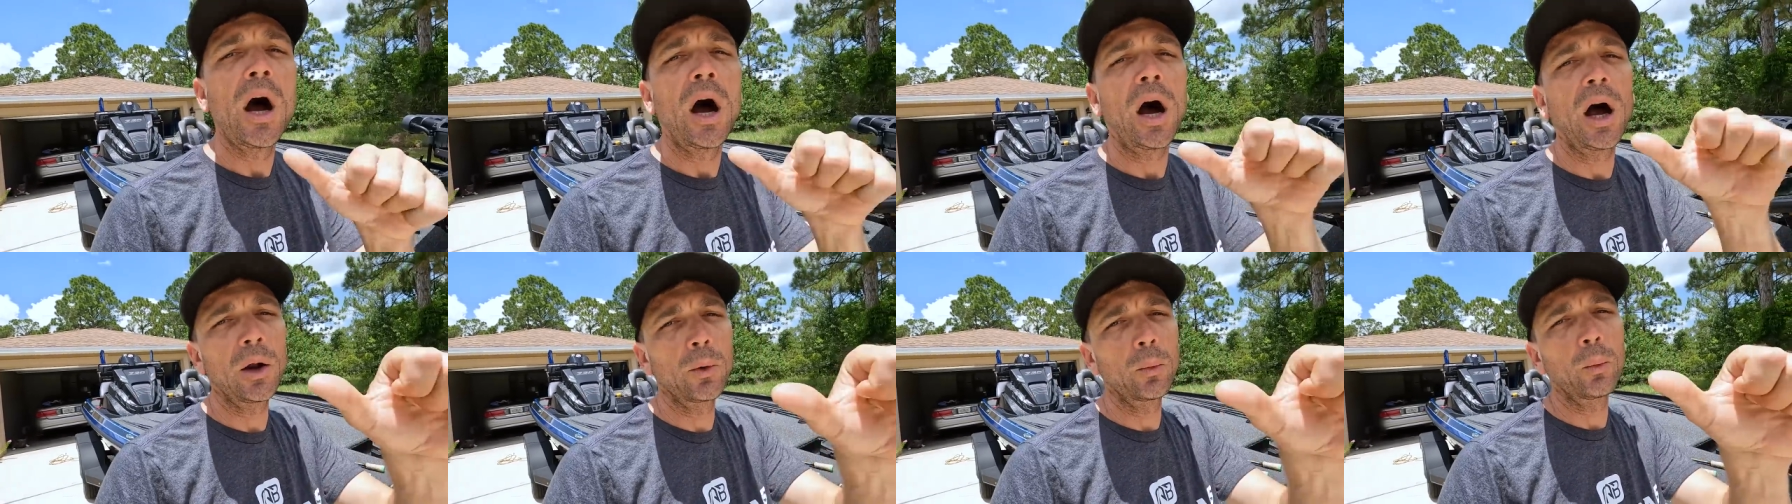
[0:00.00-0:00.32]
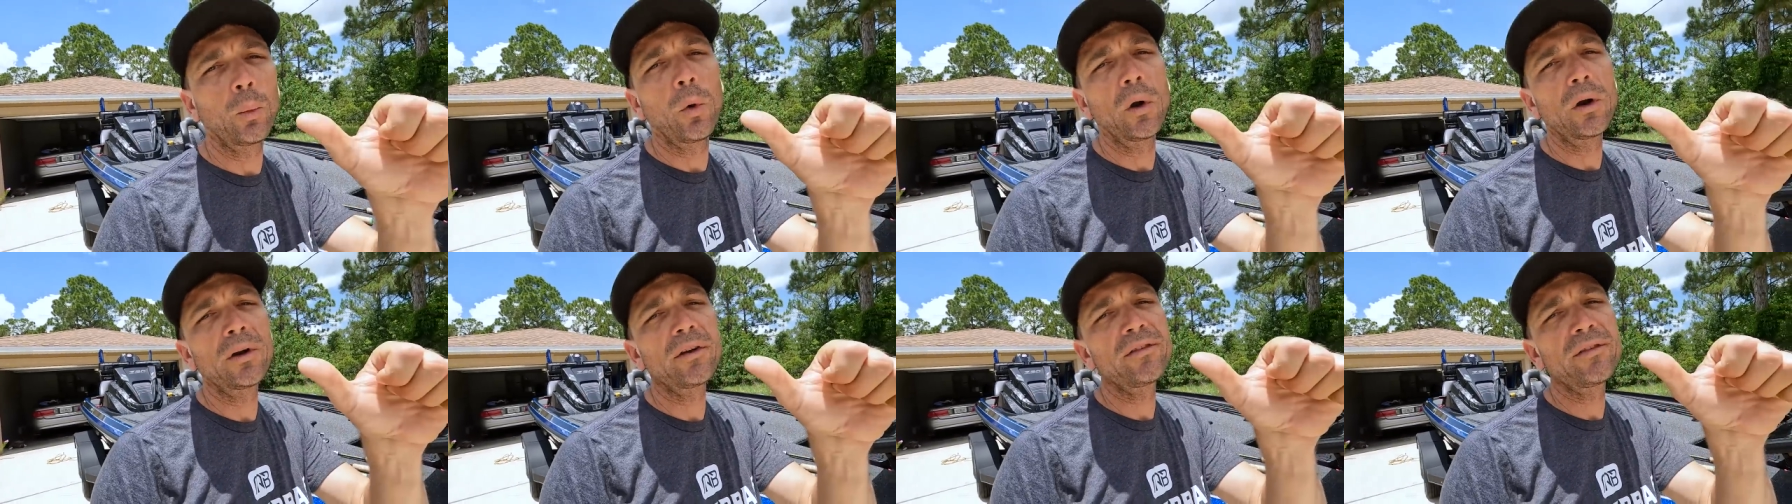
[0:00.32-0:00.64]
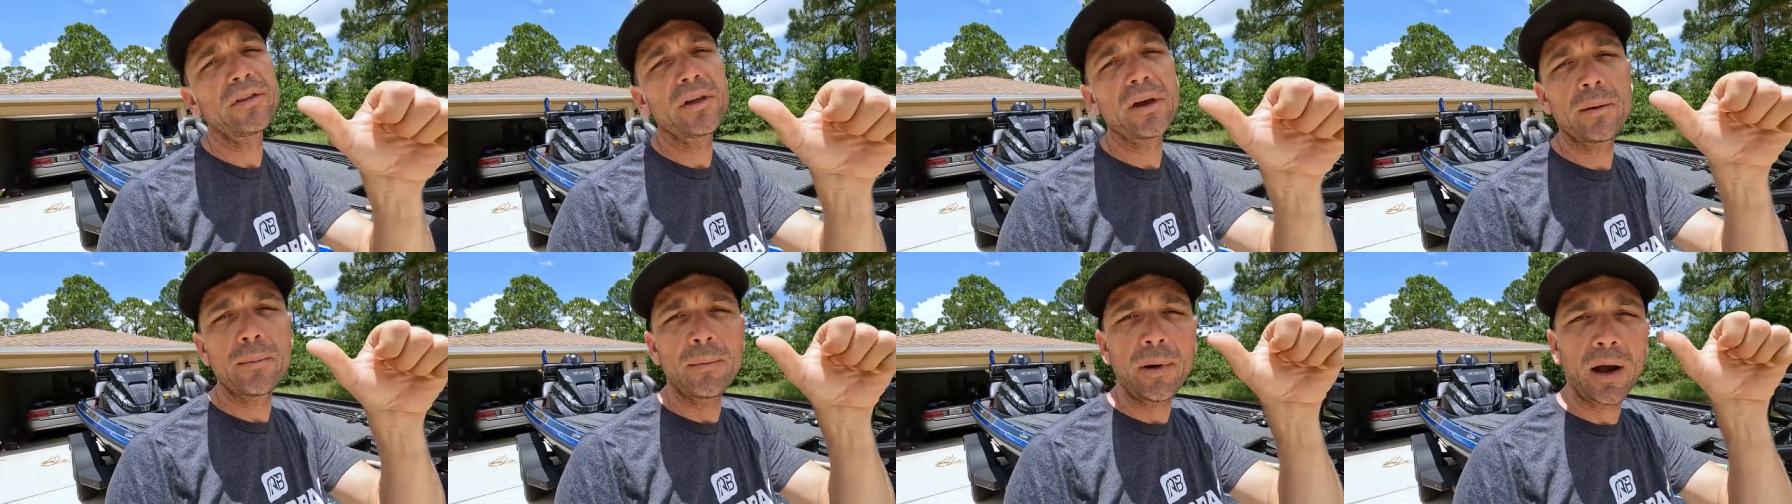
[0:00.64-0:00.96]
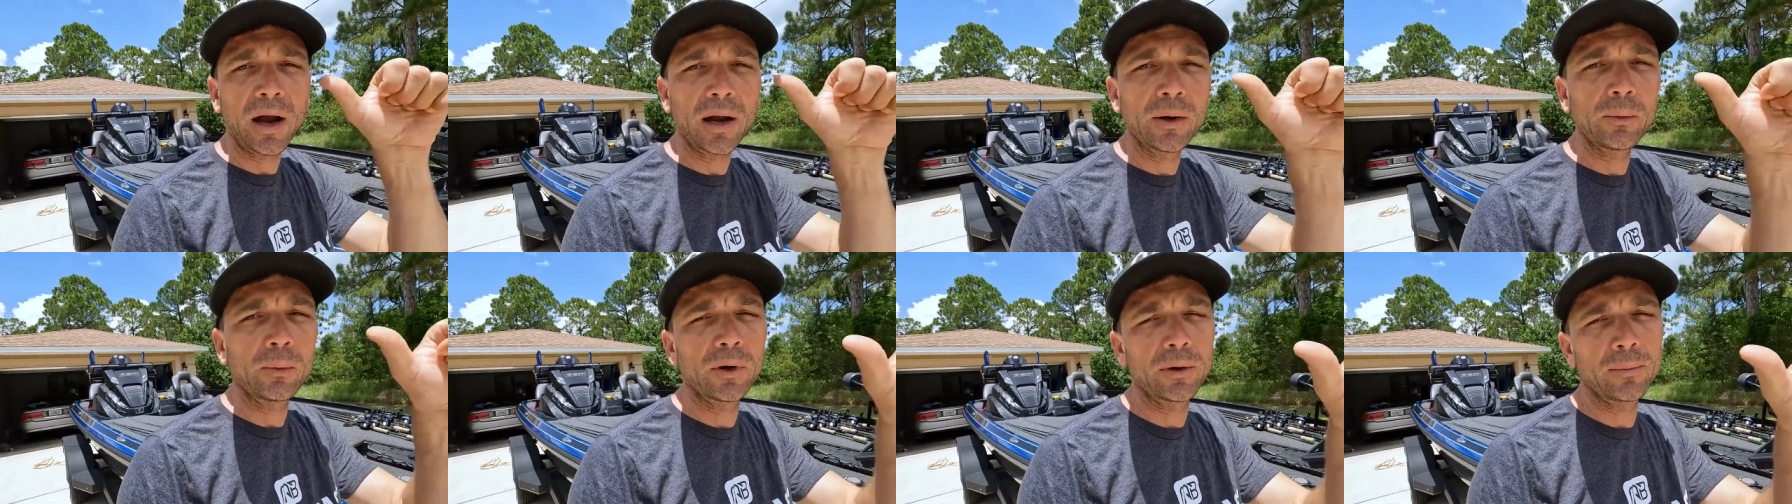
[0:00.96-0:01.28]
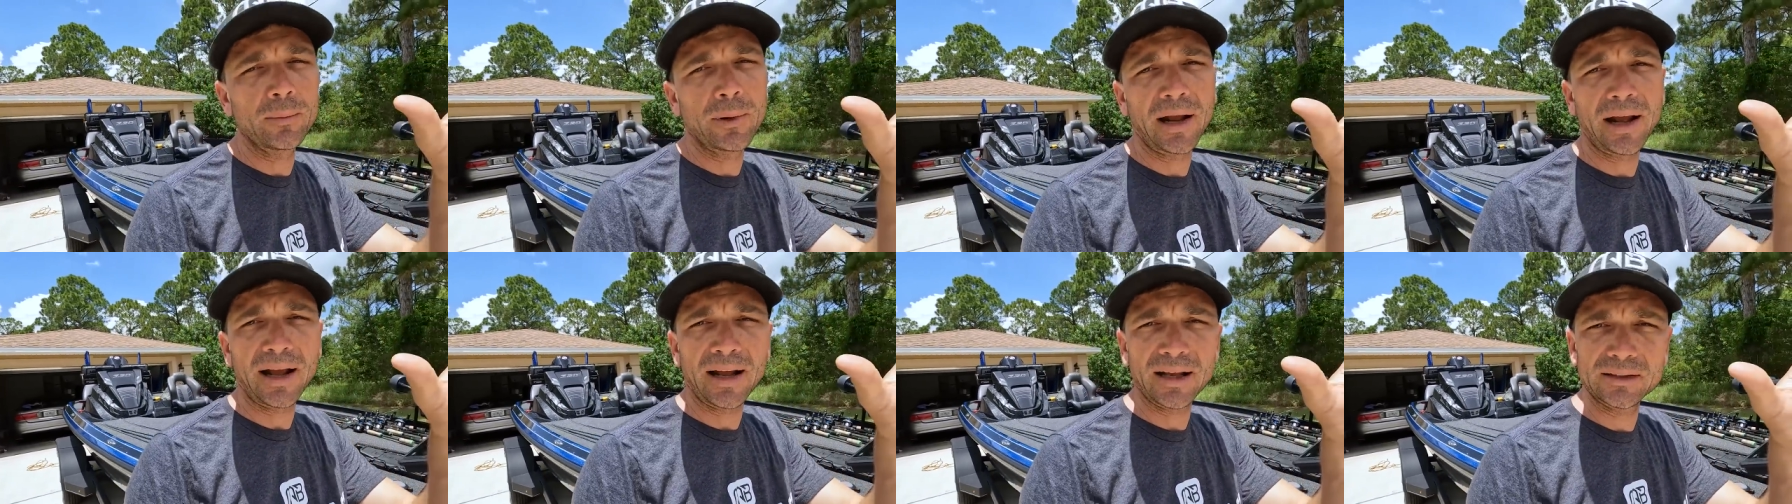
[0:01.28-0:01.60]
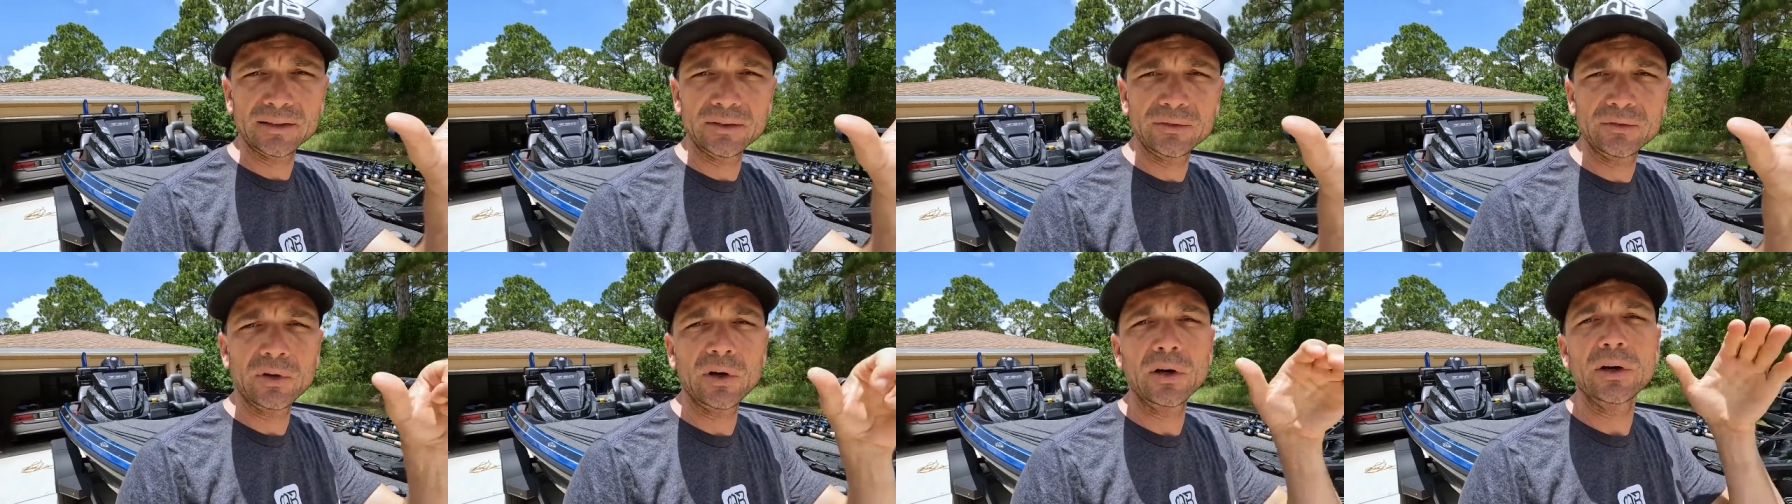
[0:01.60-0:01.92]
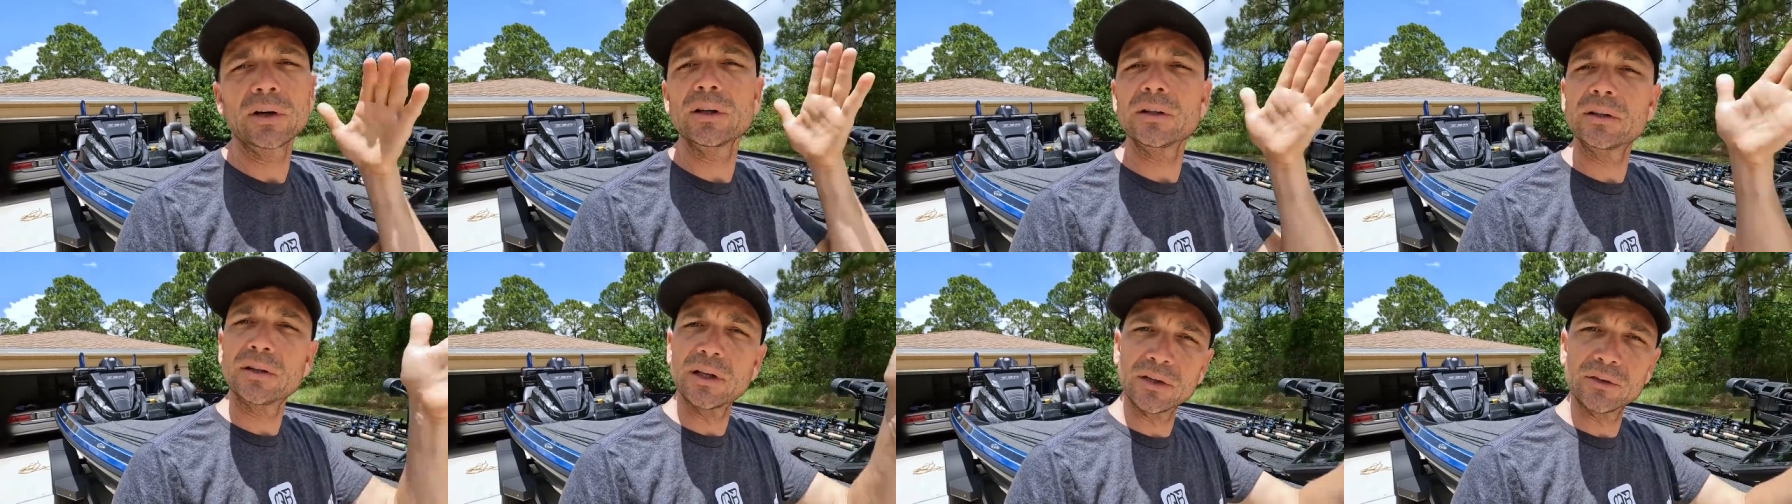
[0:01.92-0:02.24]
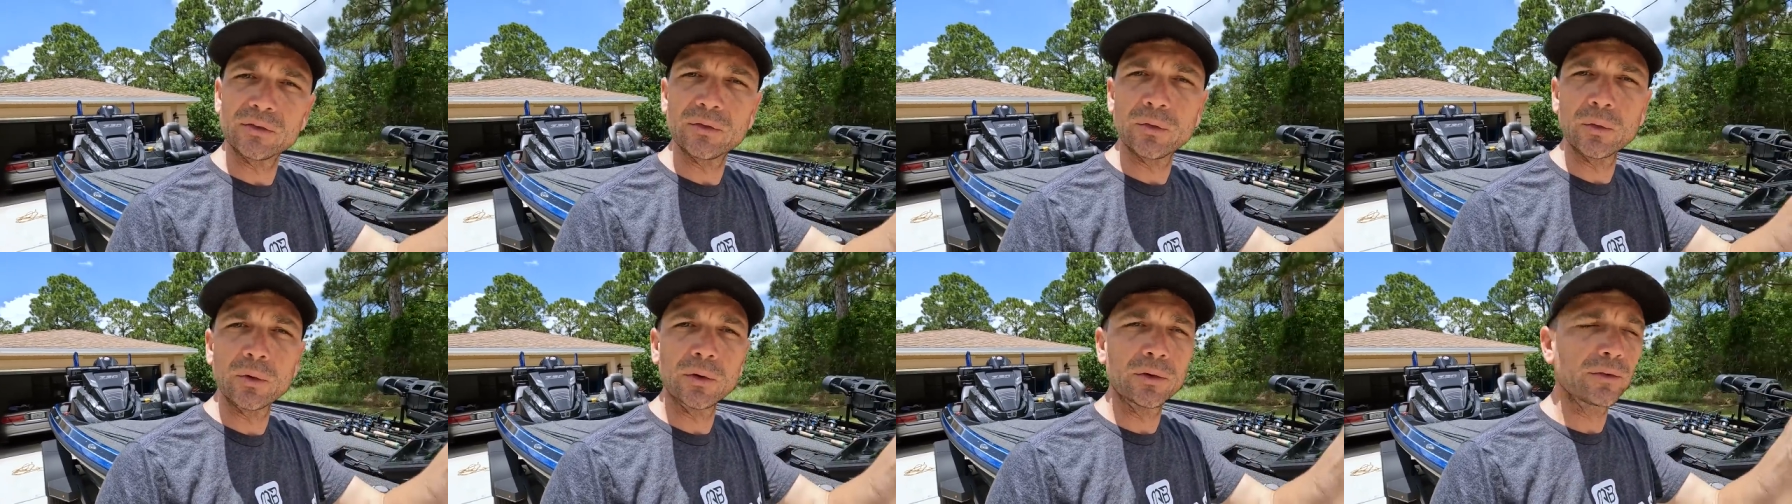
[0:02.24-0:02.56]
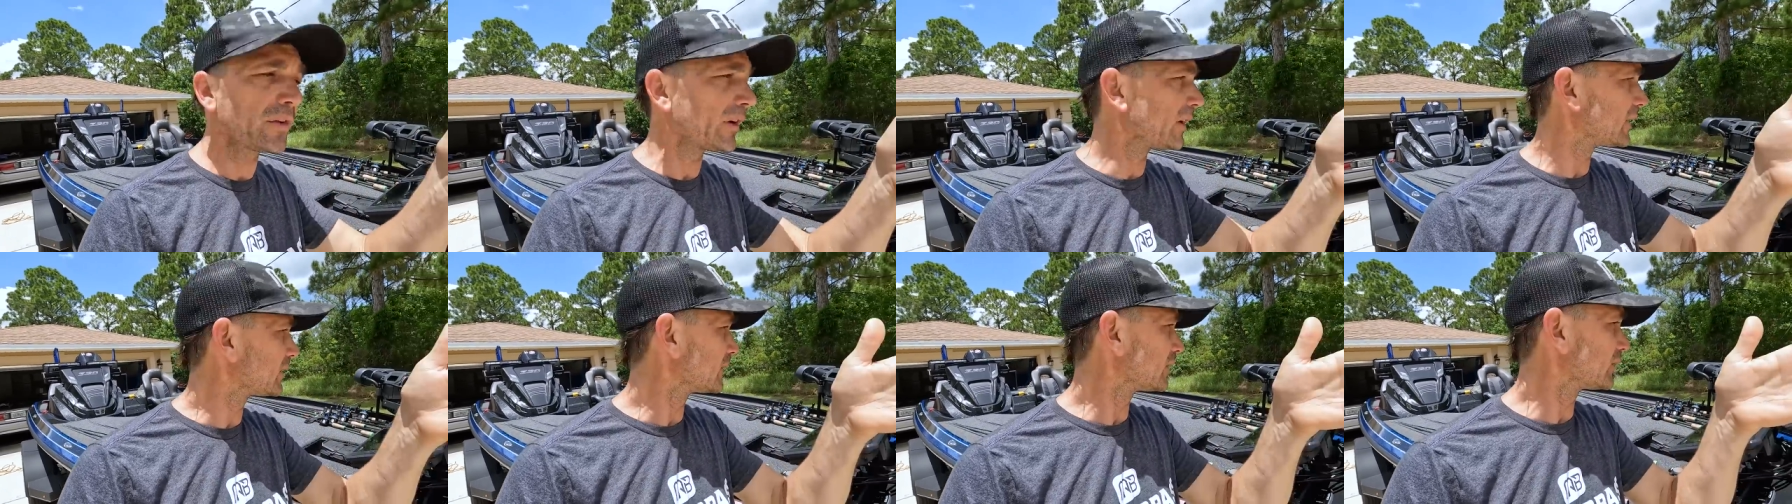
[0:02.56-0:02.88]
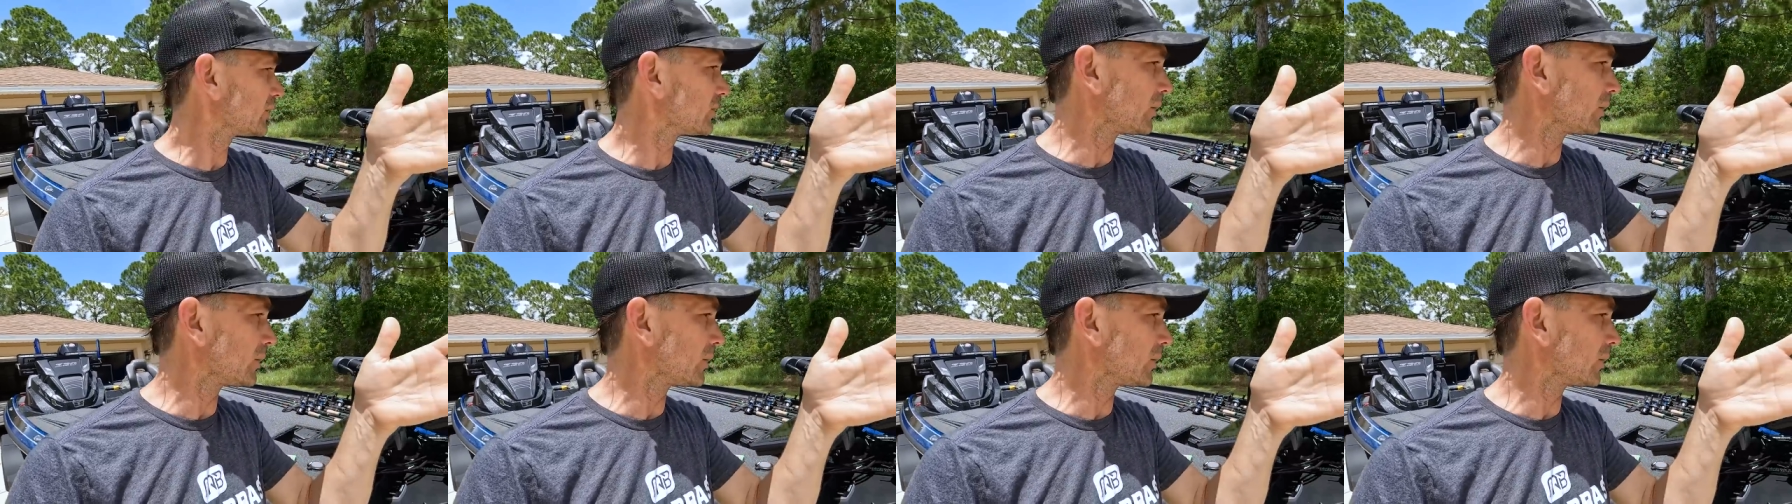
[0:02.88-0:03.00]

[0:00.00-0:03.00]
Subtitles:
On one of them, I run my active target. That's forward-facing